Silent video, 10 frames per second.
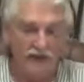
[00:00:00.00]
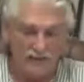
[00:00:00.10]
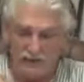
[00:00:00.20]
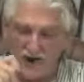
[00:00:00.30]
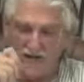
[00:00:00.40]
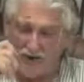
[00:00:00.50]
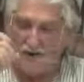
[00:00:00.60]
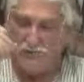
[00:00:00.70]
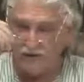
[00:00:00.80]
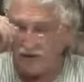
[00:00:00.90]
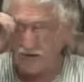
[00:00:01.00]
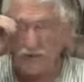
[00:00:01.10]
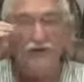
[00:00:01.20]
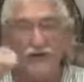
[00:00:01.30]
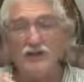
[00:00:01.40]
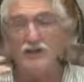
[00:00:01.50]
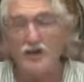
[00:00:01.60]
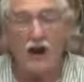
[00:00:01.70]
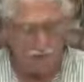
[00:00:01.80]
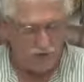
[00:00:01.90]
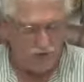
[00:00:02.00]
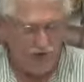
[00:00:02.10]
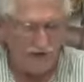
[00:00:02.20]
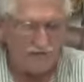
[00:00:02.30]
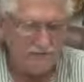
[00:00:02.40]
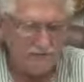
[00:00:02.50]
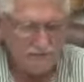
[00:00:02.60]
and so i think we've done a pretty good job with that